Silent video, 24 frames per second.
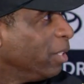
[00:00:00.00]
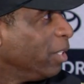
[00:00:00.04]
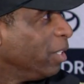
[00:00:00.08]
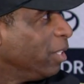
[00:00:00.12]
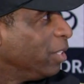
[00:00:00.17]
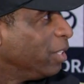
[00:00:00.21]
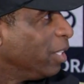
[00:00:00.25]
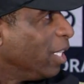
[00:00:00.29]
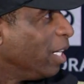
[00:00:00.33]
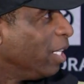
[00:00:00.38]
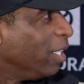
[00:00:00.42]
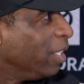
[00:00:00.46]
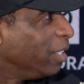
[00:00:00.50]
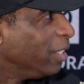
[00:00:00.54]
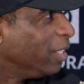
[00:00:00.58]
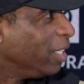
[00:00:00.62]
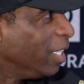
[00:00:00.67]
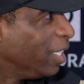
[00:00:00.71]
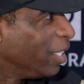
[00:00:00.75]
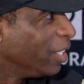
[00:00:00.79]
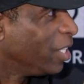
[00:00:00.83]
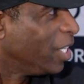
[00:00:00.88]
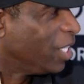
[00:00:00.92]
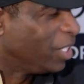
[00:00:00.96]
Good job. You
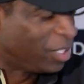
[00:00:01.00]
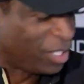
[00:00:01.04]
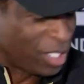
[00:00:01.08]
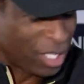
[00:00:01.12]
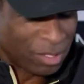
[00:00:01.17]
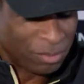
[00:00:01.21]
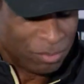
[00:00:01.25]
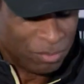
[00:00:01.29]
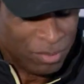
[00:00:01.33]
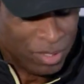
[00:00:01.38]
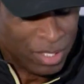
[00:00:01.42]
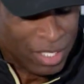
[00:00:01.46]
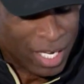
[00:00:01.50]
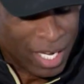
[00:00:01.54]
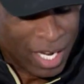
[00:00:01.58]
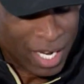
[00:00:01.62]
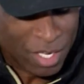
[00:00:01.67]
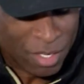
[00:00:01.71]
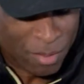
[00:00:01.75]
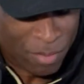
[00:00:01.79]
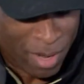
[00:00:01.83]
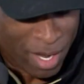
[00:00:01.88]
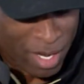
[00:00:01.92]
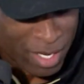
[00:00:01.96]
did a good job.
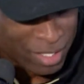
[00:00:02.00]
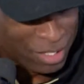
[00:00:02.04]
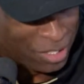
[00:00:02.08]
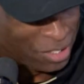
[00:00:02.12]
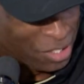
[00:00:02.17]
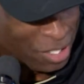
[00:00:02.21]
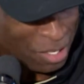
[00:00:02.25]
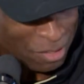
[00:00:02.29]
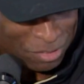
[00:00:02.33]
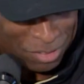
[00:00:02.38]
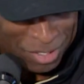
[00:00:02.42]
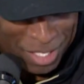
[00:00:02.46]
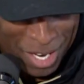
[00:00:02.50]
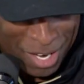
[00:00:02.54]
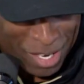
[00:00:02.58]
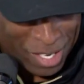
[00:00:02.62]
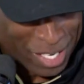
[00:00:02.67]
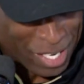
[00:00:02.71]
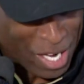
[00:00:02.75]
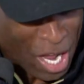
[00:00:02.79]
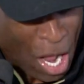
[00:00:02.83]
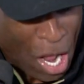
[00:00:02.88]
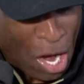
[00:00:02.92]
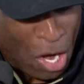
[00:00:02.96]
You're making this stuff
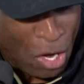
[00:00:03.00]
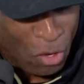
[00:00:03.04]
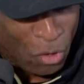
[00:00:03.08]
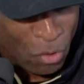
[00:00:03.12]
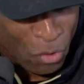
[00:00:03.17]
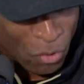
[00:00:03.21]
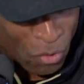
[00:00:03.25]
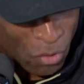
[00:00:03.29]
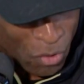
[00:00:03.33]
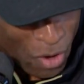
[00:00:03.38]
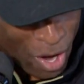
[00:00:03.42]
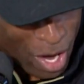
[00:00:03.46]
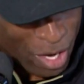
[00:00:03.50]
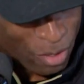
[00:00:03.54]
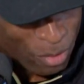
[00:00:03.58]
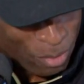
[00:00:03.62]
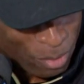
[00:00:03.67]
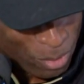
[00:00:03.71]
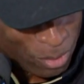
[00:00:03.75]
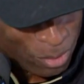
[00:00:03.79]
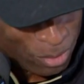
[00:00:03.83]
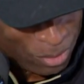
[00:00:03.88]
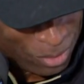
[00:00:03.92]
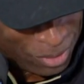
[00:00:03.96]
sound
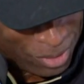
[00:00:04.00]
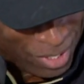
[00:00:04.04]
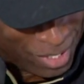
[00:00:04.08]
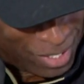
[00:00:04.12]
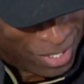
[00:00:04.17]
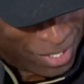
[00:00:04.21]
incredible.